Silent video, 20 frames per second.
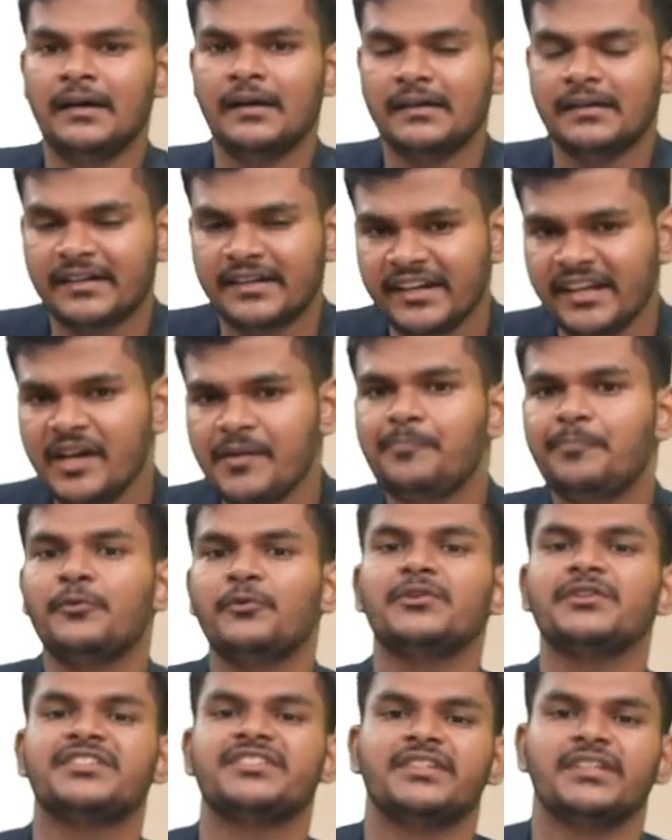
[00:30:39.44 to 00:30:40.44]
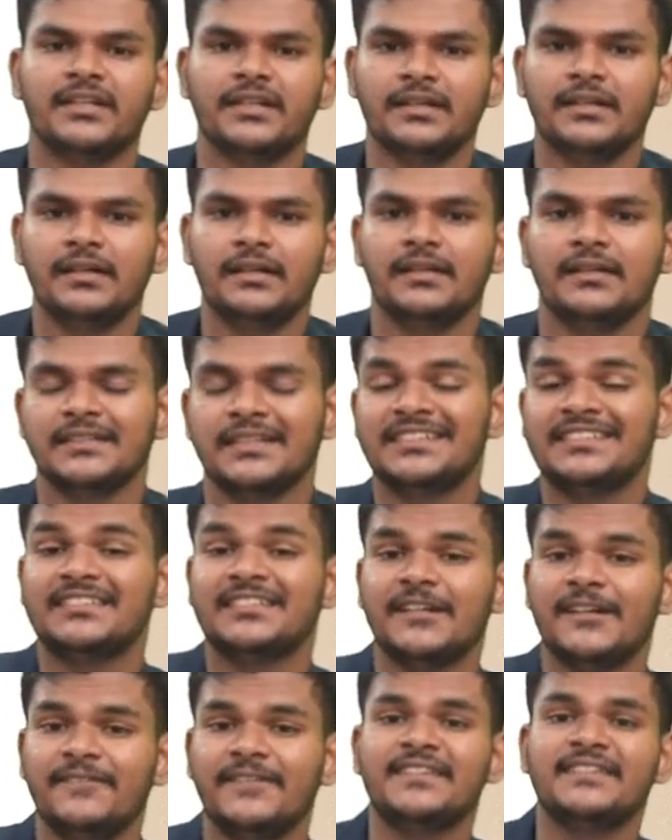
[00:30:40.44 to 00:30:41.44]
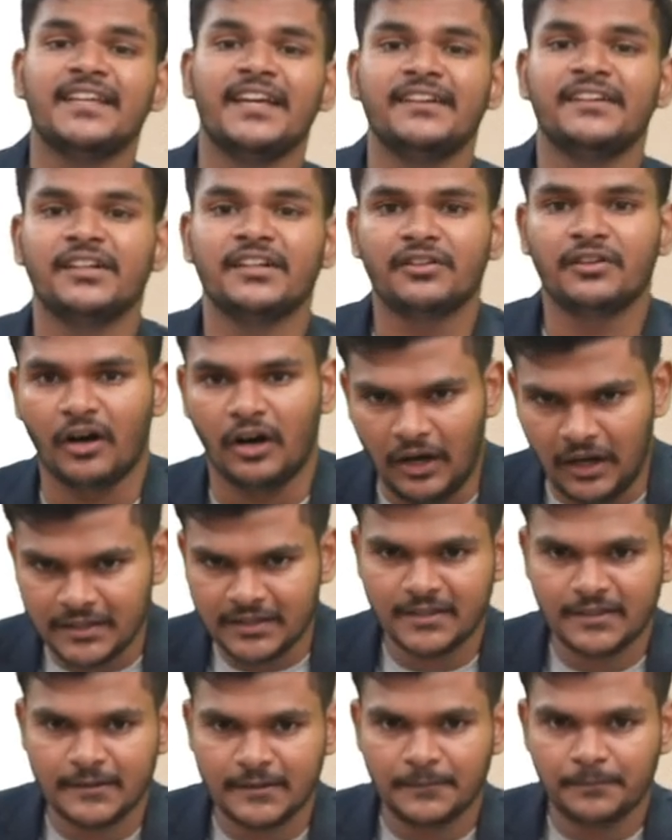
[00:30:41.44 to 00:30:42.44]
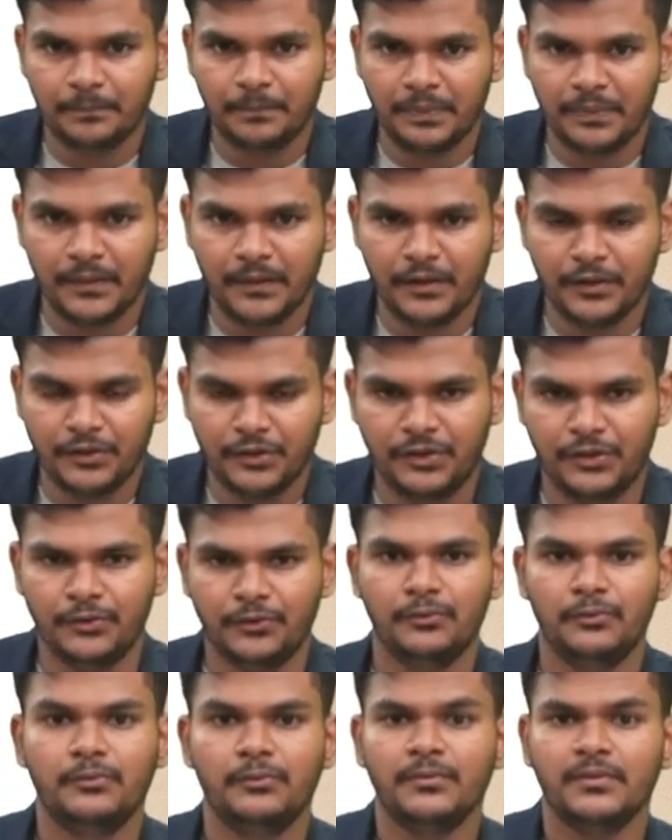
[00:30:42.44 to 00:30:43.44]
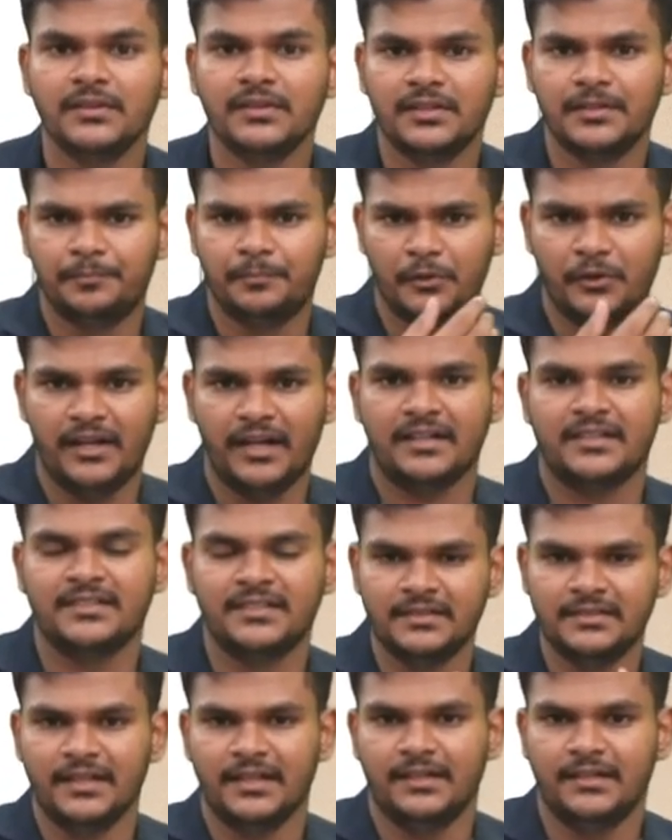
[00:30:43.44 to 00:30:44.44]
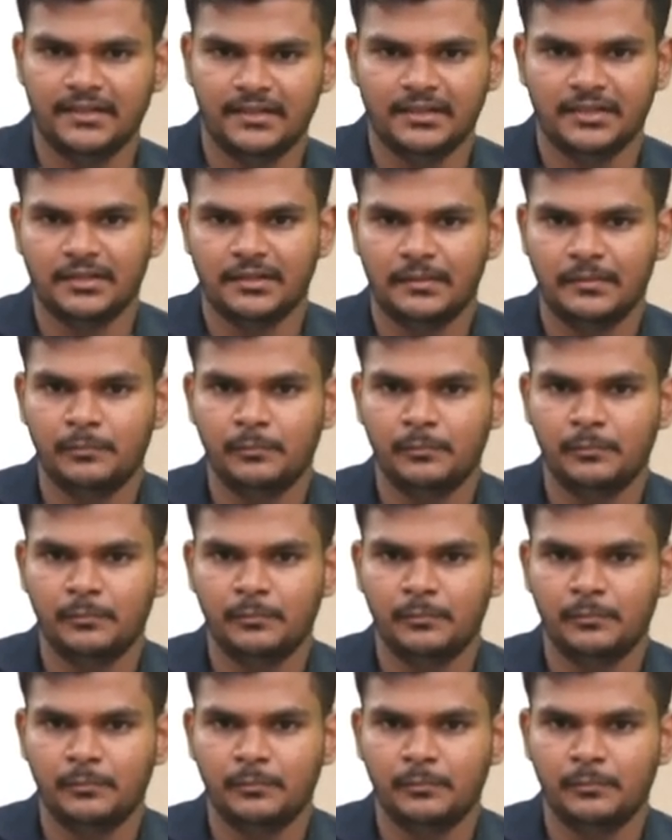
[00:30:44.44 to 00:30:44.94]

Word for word: reapportion the service center costs to the production centers.